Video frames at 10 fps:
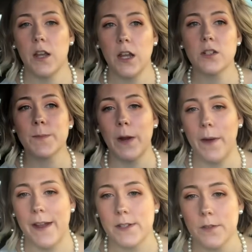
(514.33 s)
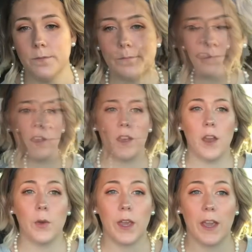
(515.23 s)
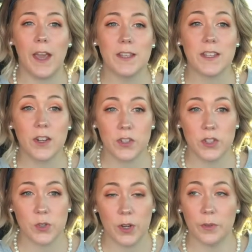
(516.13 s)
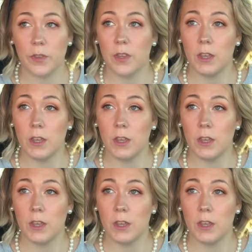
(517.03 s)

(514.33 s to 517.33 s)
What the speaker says: Here's my rant. Okay guys, here's the truth.